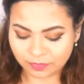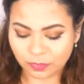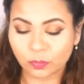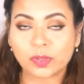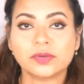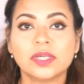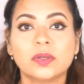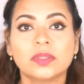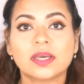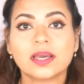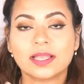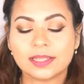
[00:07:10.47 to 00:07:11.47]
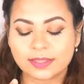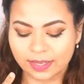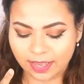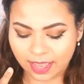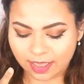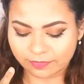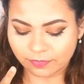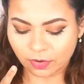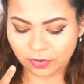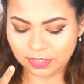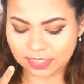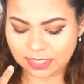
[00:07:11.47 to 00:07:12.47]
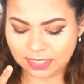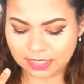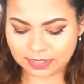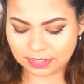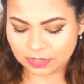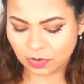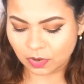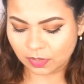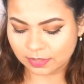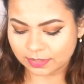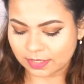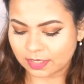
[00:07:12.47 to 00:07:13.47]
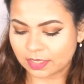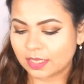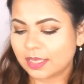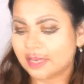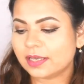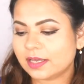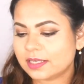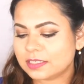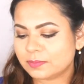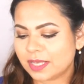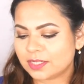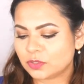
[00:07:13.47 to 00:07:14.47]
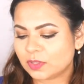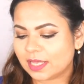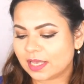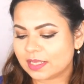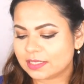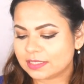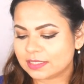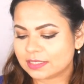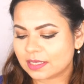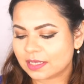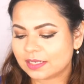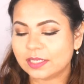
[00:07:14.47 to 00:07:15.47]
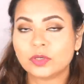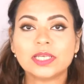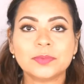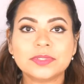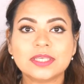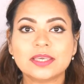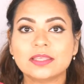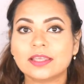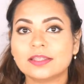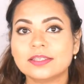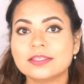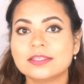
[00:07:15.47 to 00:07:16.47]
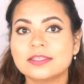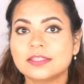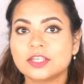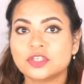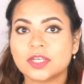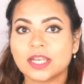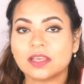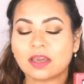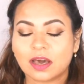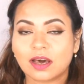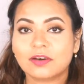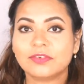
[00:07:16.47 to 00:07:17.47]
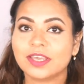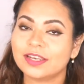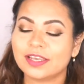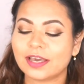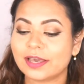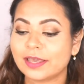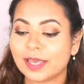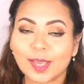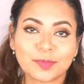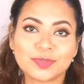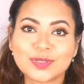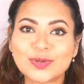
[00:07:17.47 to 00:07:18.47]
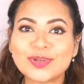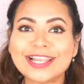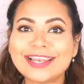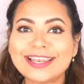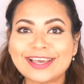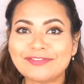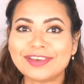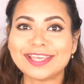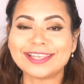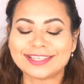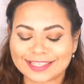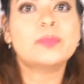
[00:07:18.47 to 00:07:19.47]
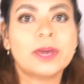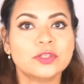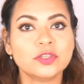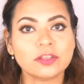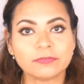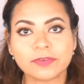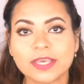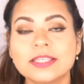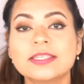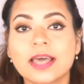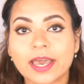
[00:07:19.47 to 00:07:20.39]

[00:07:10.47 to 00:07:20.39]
If you're wondering the color that I have on, it's called the Nyka's Matte to Last liquid lipstick, and this is in the shade Kaveri. I absolutely love it. So back to the face.